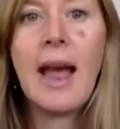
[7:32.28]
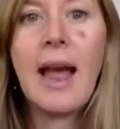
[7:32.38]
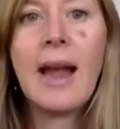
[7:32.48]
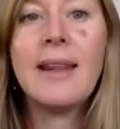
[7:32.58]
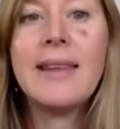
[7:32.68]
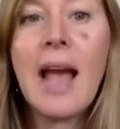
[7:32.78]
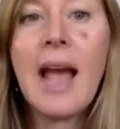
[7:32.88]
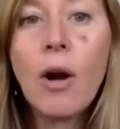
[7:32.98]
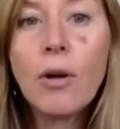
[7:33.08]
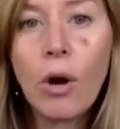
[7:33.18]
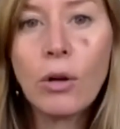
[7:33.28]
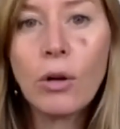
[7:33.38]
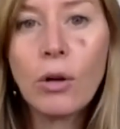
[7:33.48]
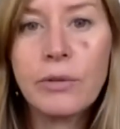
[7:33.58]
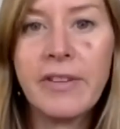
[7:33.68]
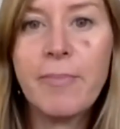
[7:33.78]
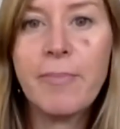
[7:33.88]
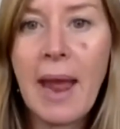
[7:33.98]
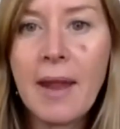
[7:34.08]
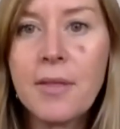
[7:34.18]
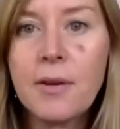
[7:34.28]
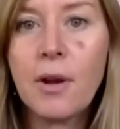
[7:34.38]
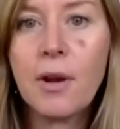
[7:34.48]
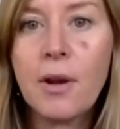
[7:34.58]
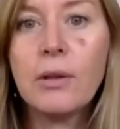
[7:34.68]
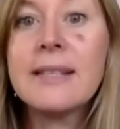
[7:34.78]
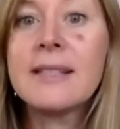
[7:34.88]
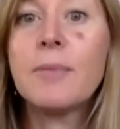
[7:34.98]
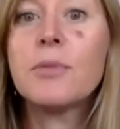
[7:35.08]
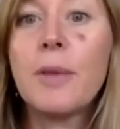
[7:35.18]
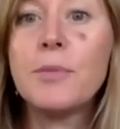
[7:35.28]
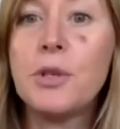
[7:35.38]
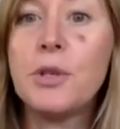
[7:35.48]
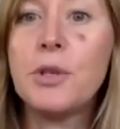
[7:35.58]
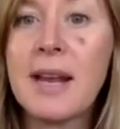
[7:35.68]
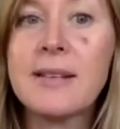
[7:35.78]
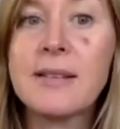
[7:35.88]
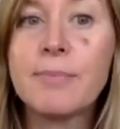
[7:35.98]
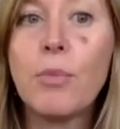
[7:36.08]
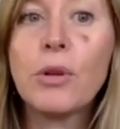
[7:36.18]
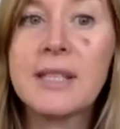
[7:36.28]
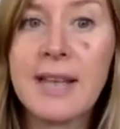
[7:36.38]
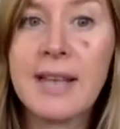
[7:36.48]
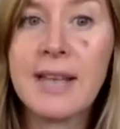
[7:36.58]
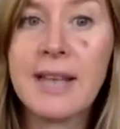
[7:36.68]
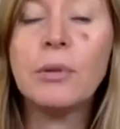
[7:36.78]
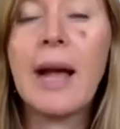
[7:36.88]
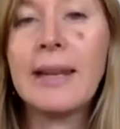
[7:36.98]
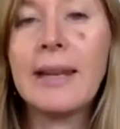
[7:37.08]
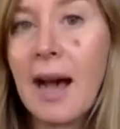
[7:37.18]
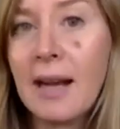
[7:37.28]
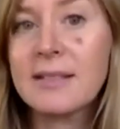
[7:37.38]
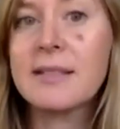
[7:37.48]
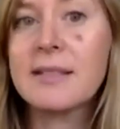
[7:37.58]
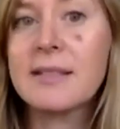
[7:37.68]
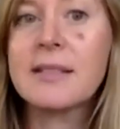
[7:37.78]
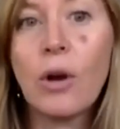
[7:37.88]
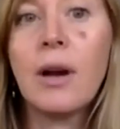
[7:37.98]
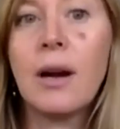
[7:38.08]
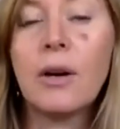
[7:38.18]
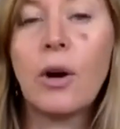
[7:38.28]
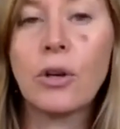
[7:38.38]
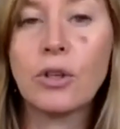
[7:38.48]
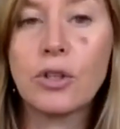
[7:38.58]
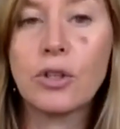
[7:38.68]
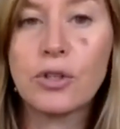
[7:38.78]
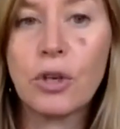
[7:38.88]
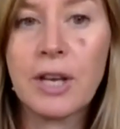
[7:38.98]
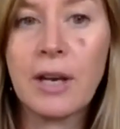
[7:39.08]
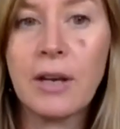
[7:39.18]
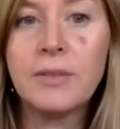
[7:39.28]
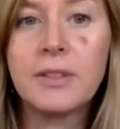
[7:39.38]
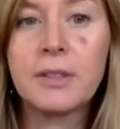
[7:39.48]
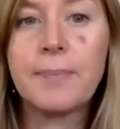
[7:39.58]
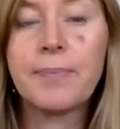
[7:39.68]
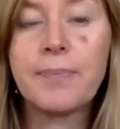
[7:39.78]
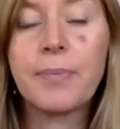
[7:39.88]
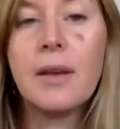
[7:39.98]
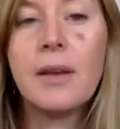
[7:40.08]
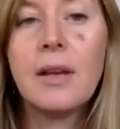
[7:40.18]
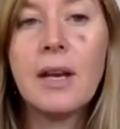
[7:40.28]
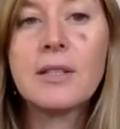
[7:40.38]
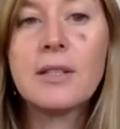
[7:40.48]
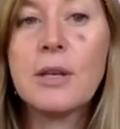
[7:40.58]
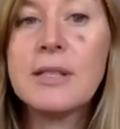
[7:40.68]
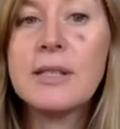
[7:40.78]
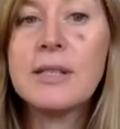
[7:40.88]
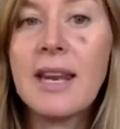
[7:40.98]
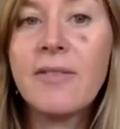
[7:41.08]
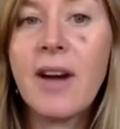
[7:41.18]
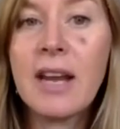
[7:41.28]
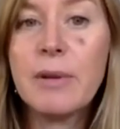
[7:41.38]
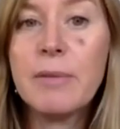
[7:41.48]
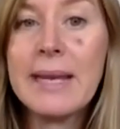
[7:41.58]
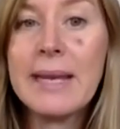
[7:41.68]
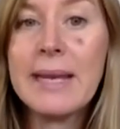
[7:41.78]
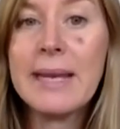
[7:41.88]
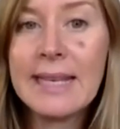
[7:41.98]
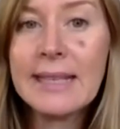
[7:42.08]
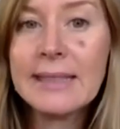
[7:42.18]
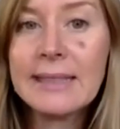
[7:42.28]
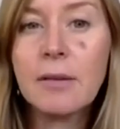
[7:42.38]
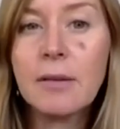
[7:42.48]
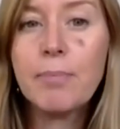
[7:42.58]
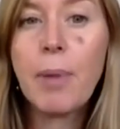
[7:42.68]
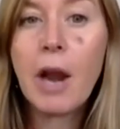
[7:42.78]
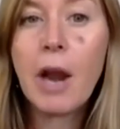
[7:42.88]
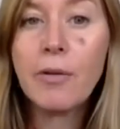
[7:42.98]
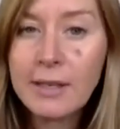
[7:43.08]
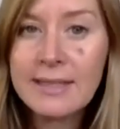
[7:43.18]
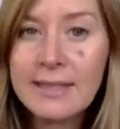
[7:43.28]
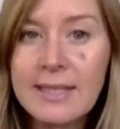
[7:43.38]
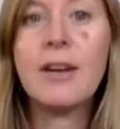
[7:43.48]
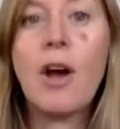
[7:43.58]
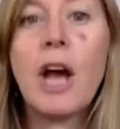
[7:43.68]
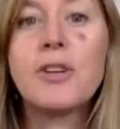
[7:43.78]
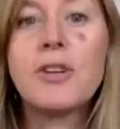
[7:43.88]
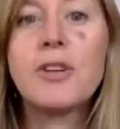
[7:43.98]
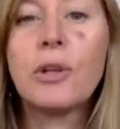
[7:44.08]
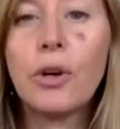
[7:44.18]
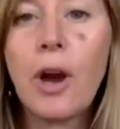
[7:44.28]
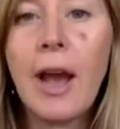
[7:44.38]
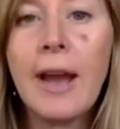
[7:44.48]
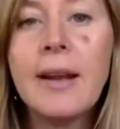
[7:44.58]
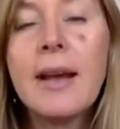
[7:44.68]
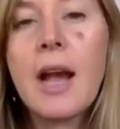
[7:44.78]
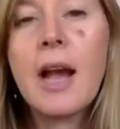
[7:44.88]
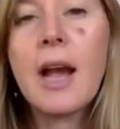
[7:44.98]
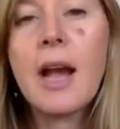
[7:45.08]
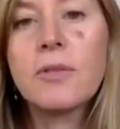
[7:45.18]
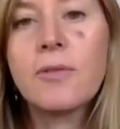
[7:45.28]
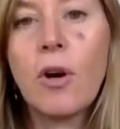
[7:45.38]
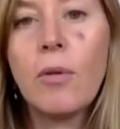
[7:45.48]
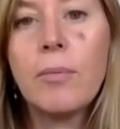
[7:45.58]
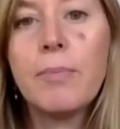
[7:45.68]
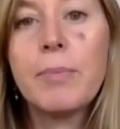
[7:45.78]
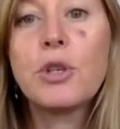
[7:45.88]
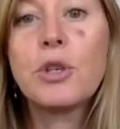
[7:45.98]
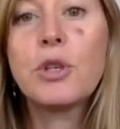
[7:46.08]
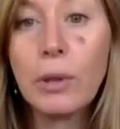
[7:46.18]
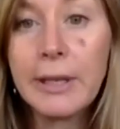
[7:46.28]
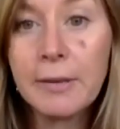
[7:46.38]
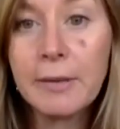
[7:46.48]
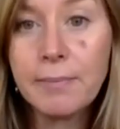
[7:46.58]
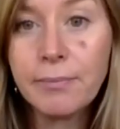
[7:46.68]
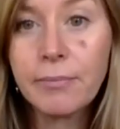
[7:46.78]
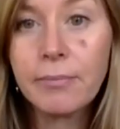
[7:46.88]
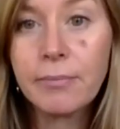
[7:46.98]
And then the alcohol derivative panthenol is sometimes used as it's more stable and lasts longer on store shelves. So synthetic vitamin B6, pyroxidine hydrochloride, comes from petroleum,